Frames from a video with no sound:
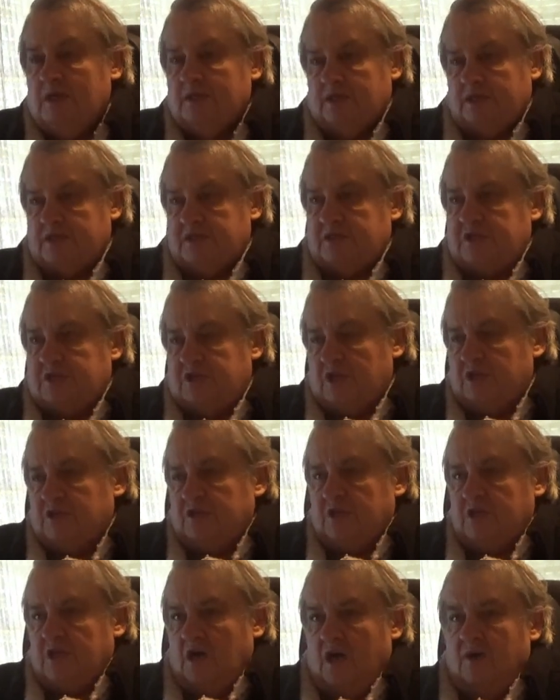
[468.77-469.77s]
That's a
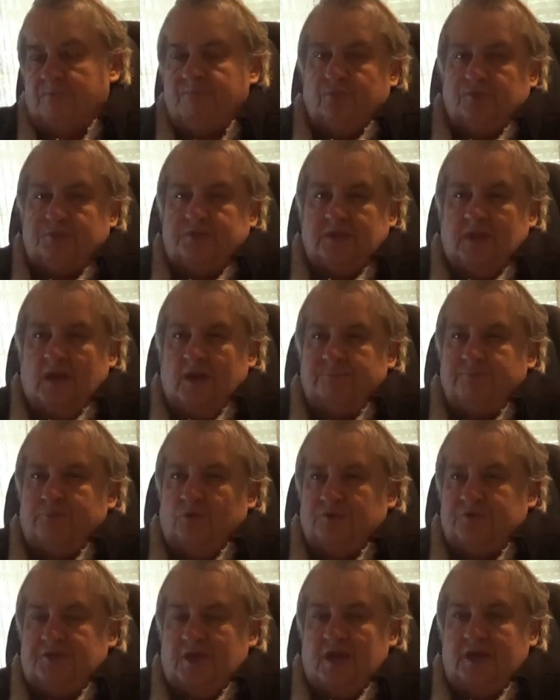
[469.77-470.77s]
CD. I
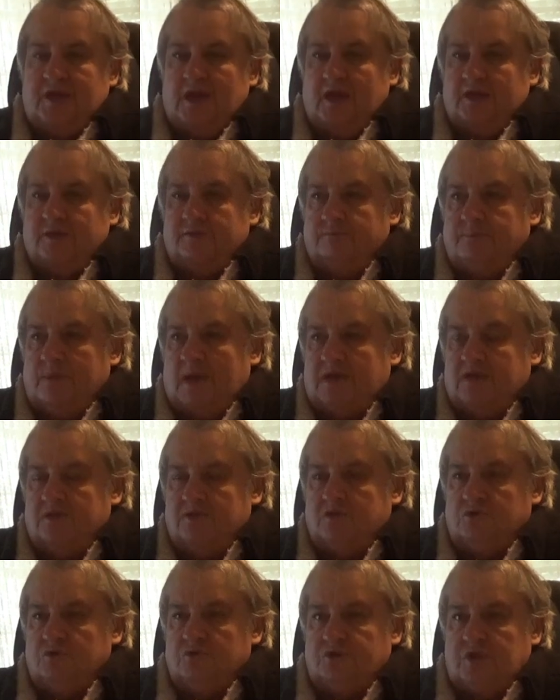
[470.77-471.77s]
brought that out back
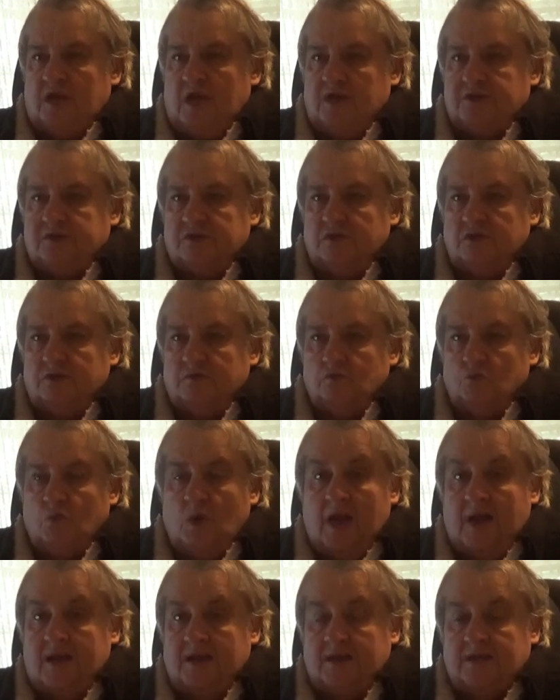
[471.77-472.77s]
in
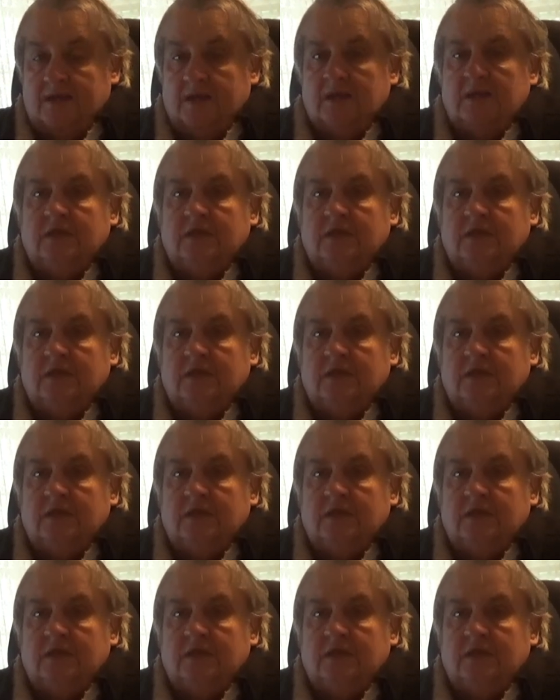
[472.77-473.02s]
2001,